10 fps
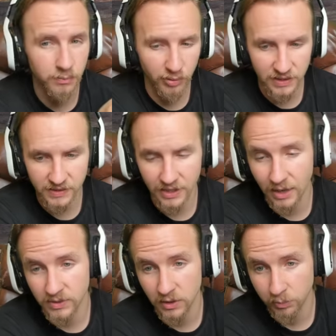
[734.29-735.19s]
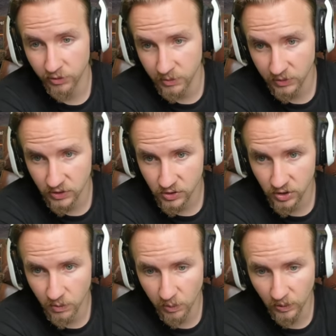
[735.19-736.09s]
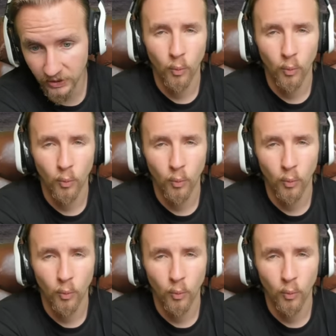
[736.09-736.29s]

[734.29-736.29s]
brothers in arms and a premium consumable